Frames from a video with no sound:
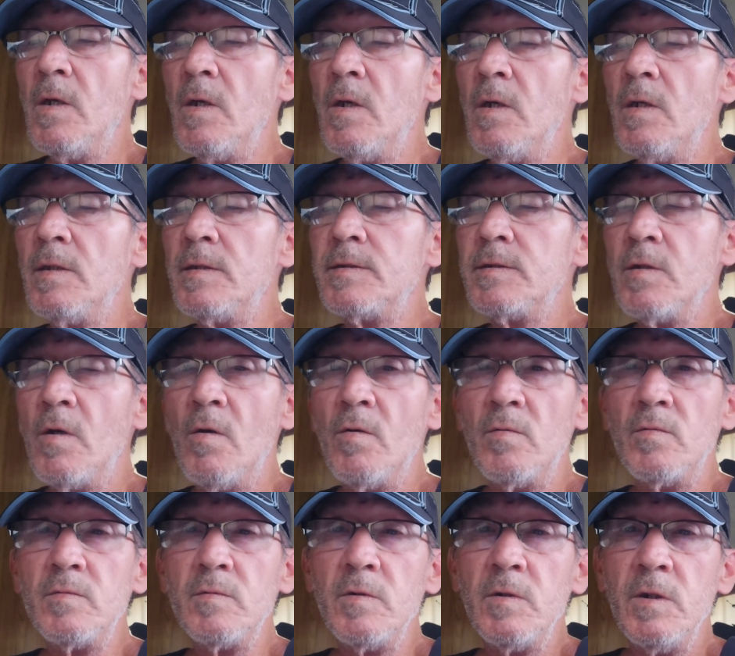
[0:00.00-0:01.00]

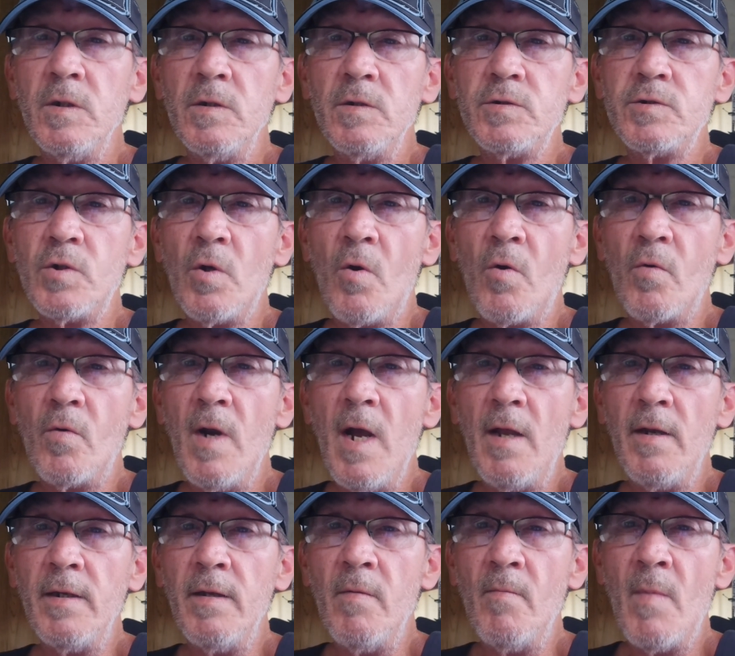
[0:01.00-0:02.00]
So you can troll
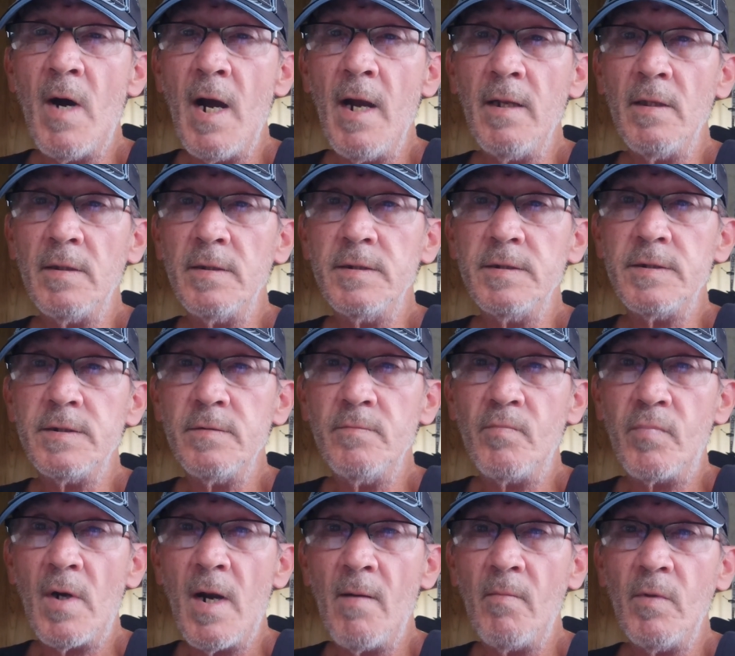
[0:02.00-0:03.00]
around them islands
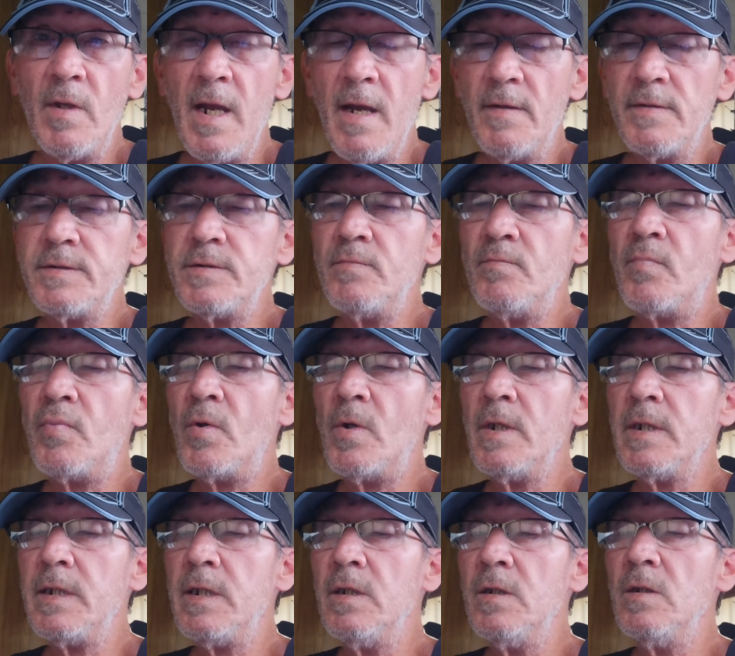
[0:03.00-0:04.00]
and probably have some
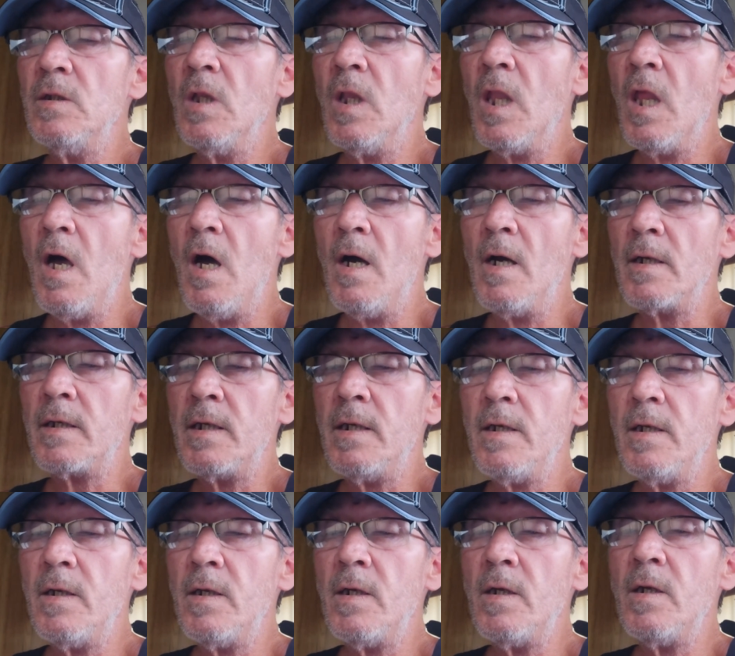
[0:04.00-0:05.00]
pretty good luck.
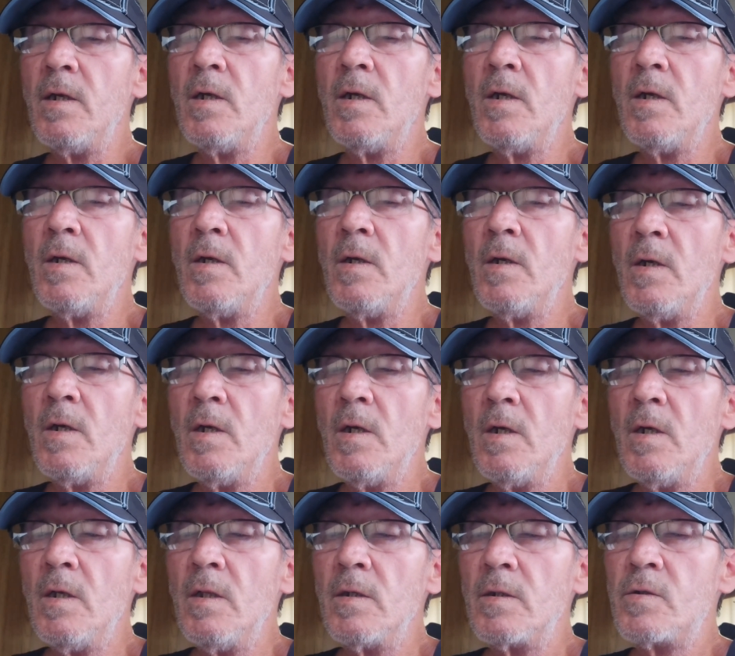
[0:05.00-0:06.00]

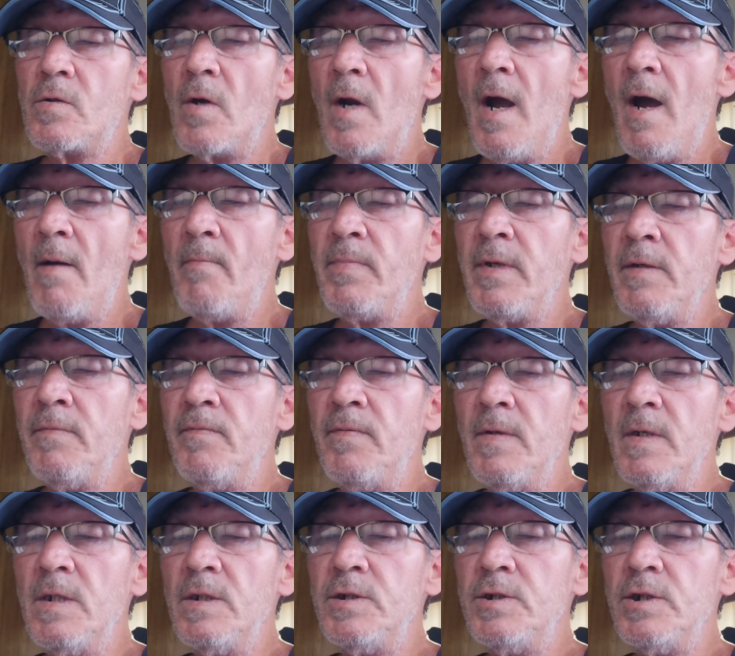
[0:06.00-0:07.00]
The crappie
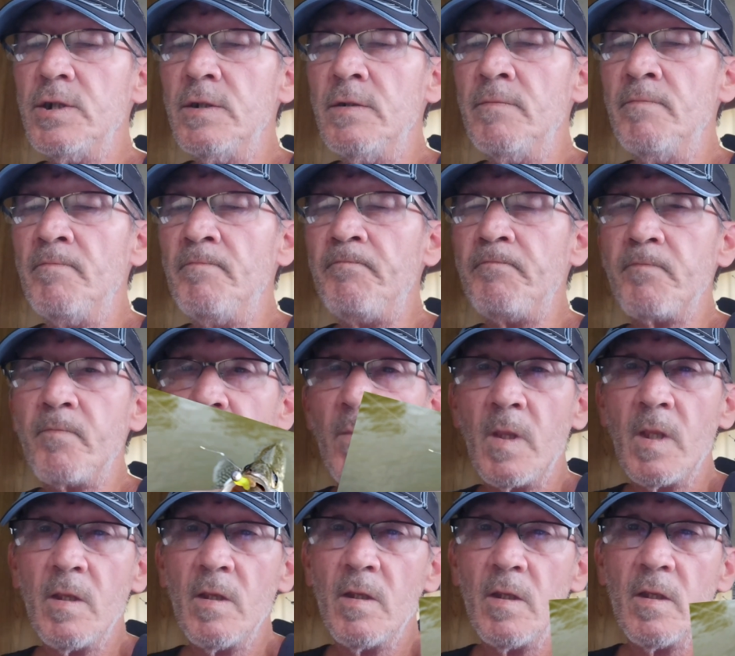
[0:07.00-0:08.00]
fishing.
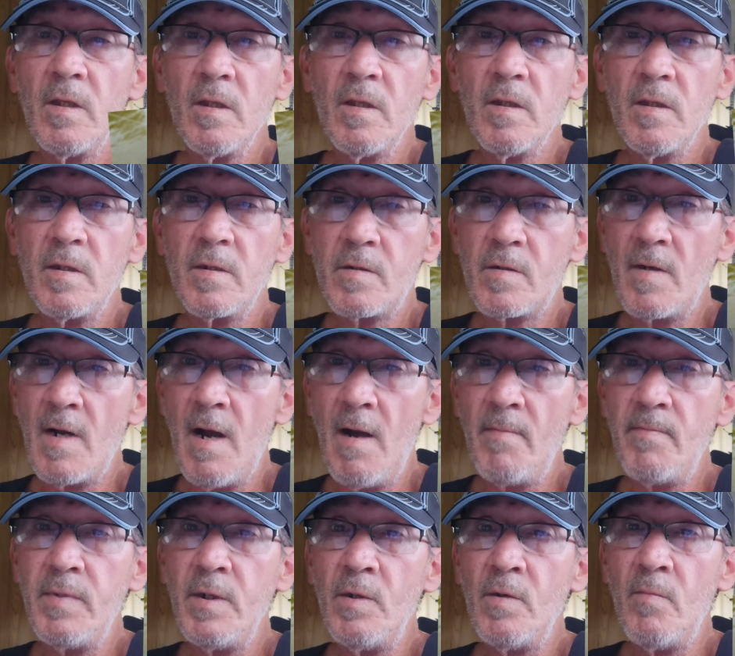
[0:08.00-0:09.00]
The
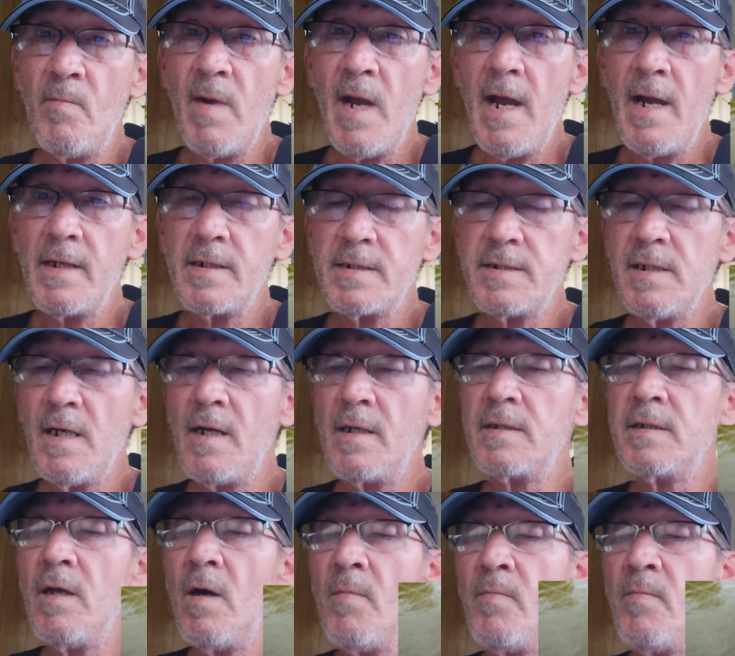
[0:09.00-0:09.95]
crappie are back tucked up